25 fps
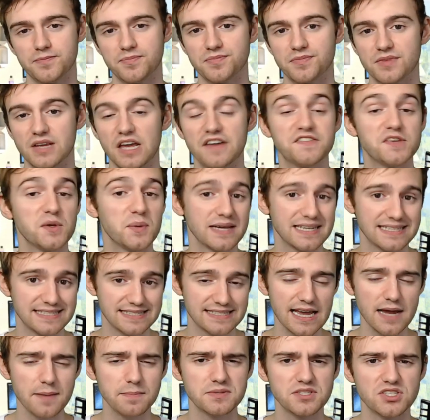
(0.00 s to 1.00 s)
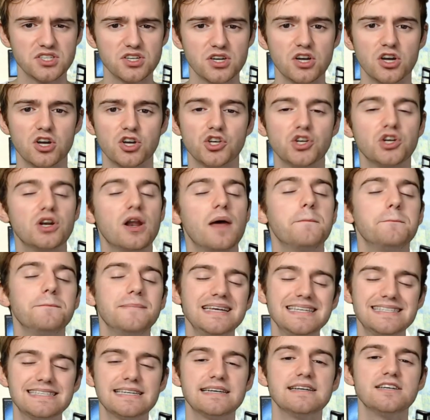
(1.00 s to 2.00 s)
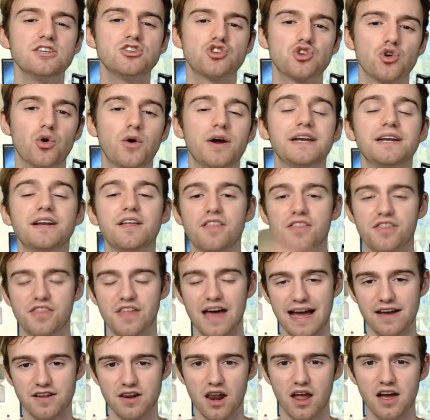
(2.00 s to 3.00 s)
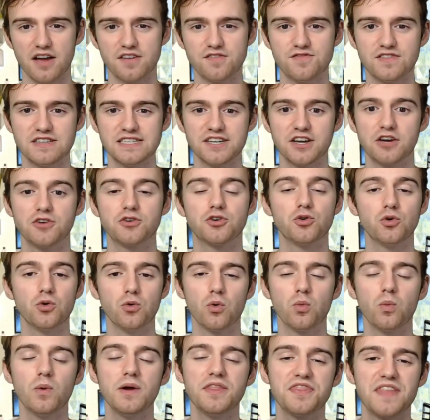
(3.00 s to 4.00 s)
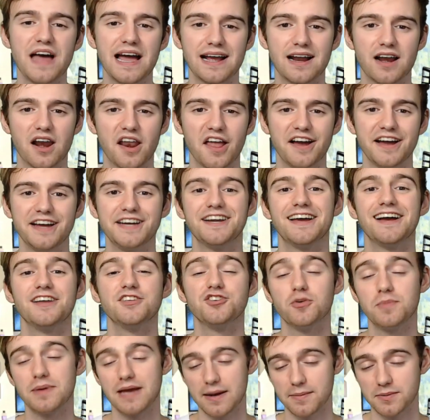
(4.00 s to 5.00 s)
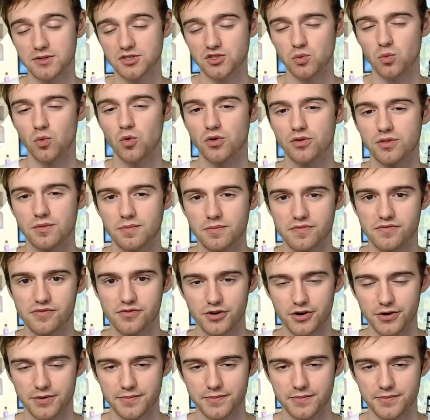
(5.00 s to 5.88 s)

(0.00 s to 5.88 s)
If you accept, you'll immediately join that live video call with that client and you'll be able to walk them through.